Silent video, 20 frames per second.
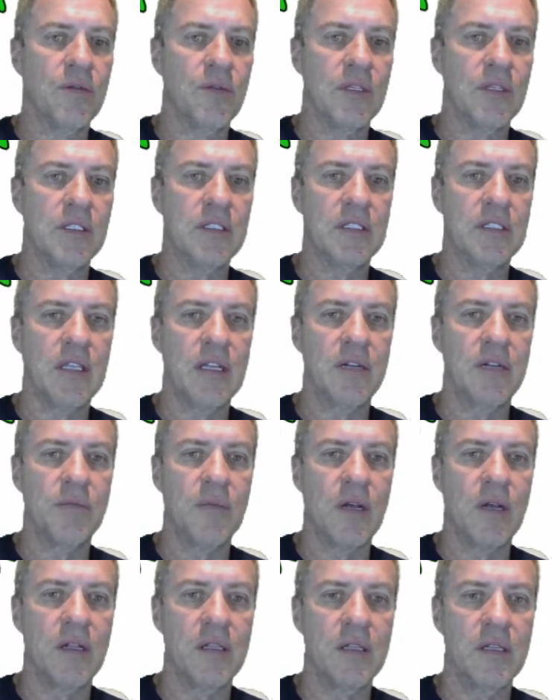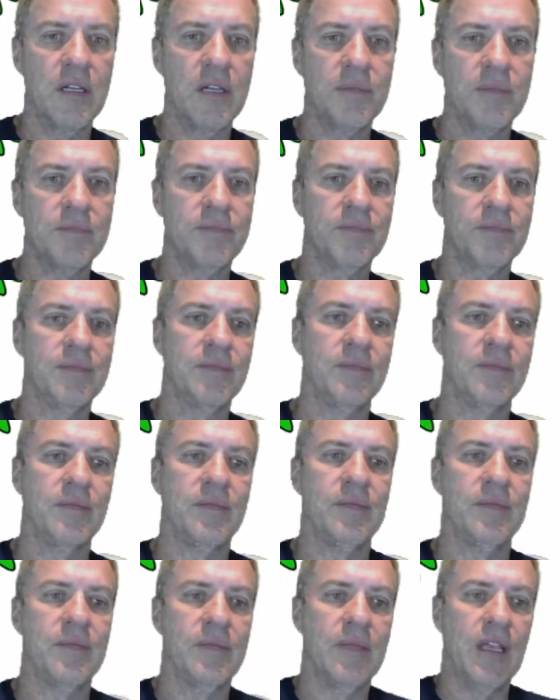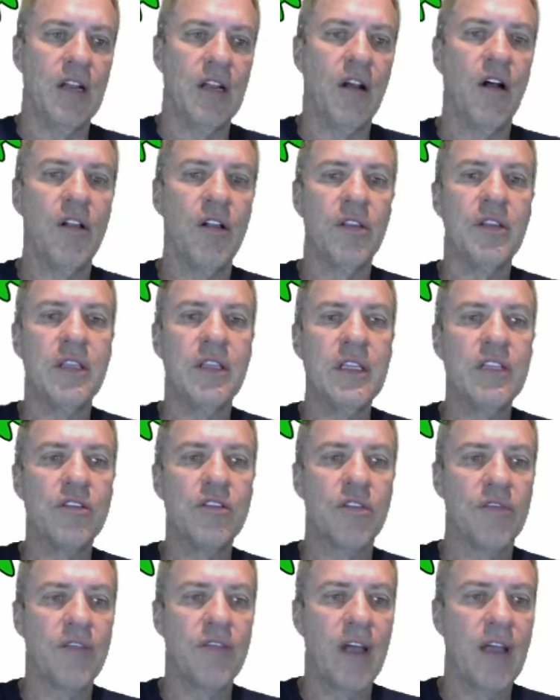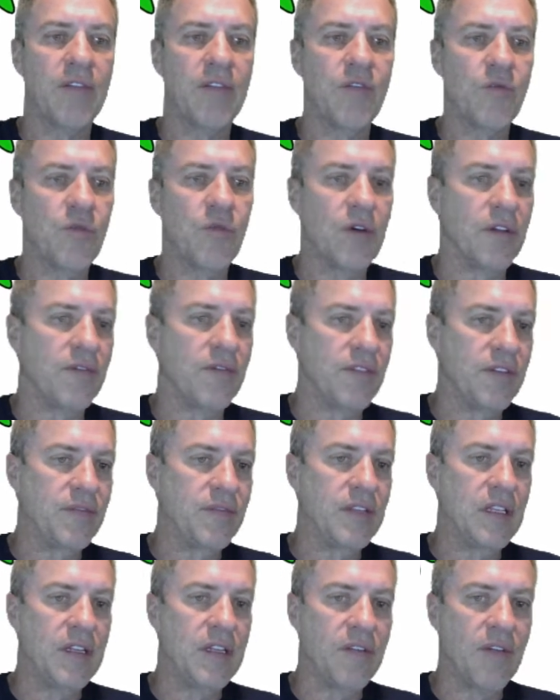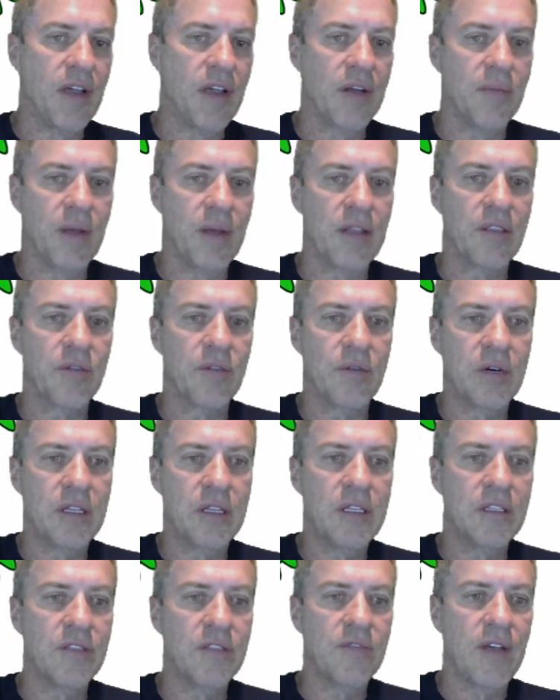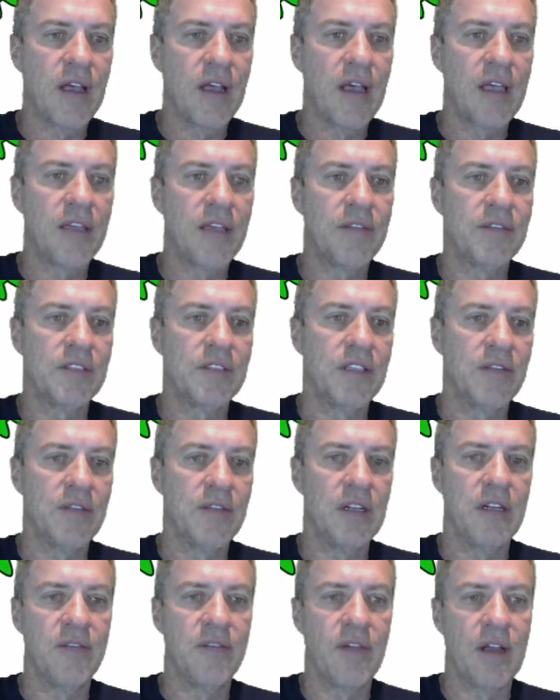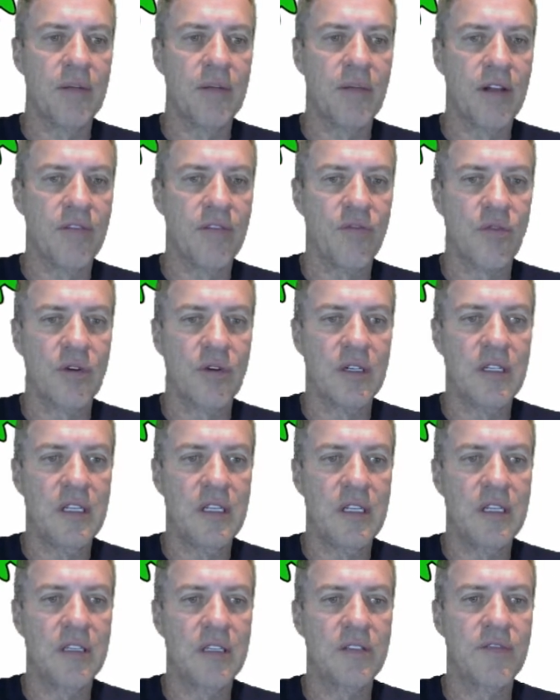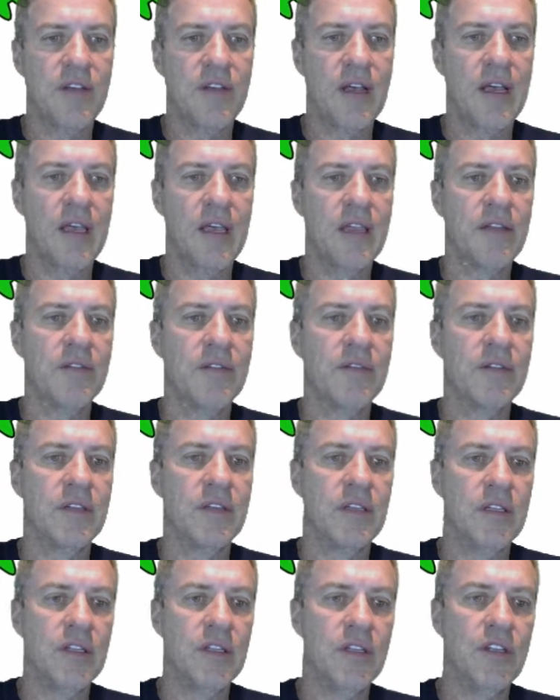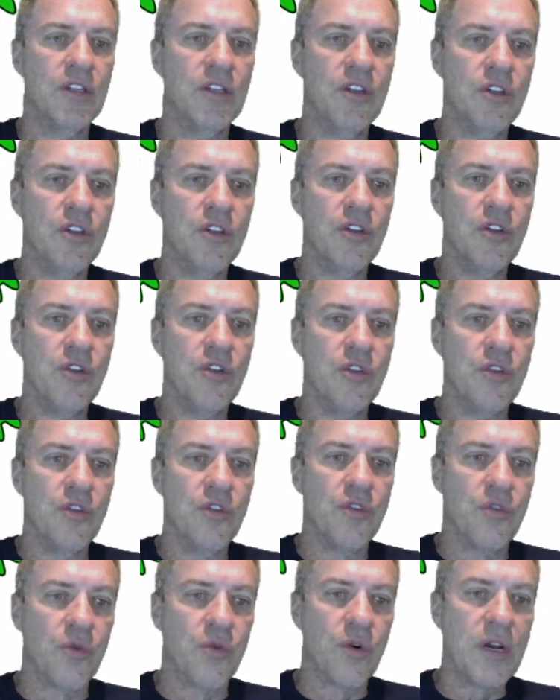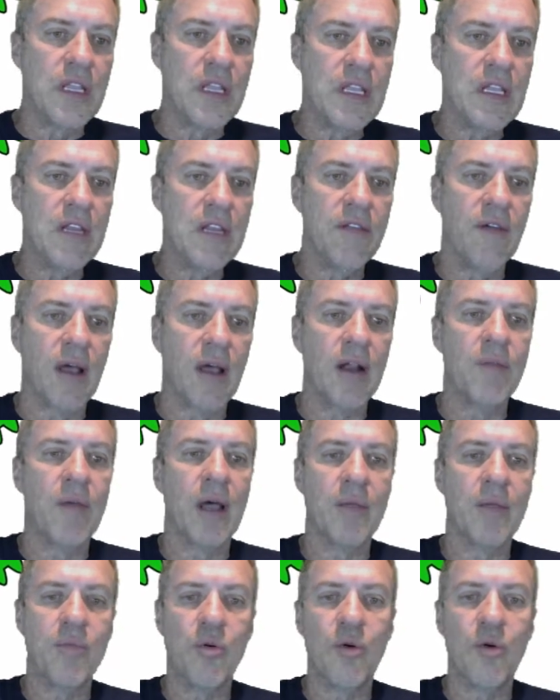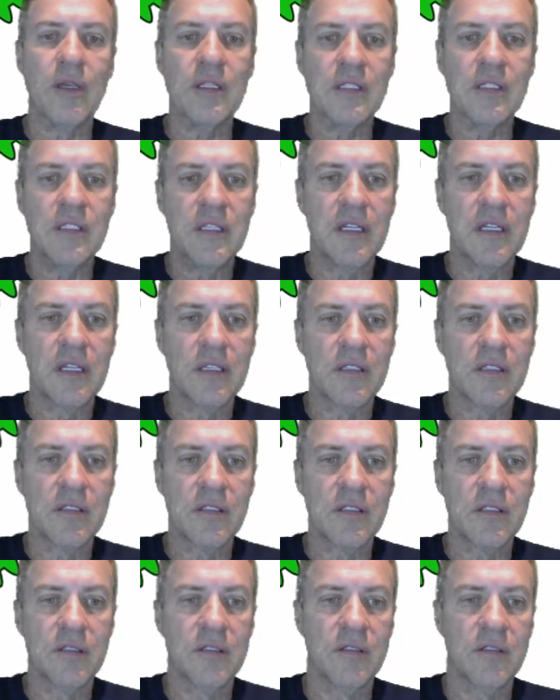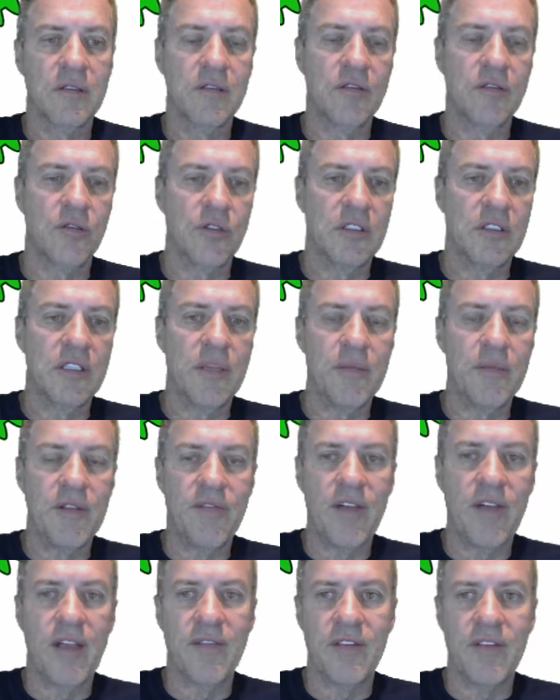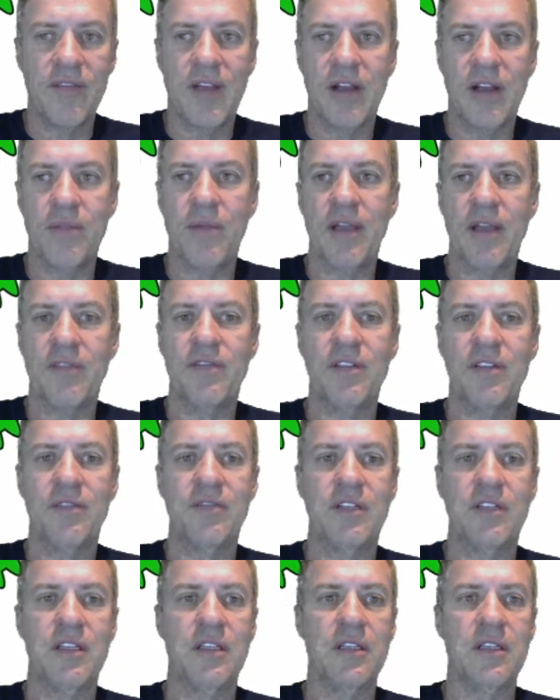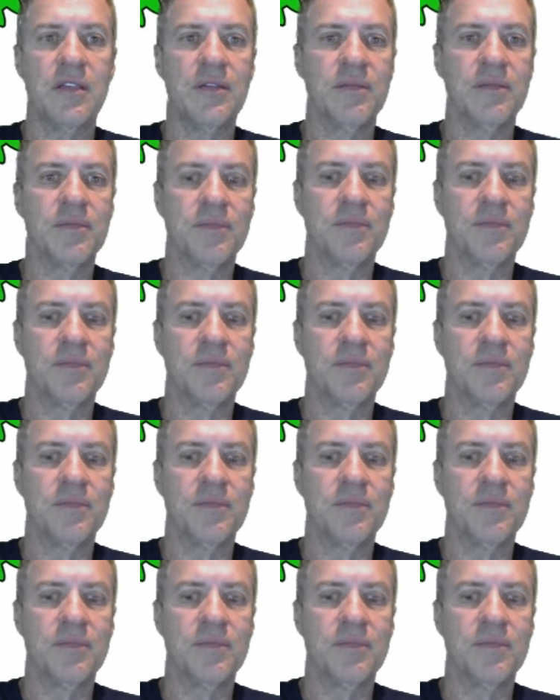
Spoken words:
We set them all up. And all of these are 5 to 1. 15 divided by 3 is 5. 70 divided by 14 is 5. 3 divided by 0.6, or 75 divided by 15.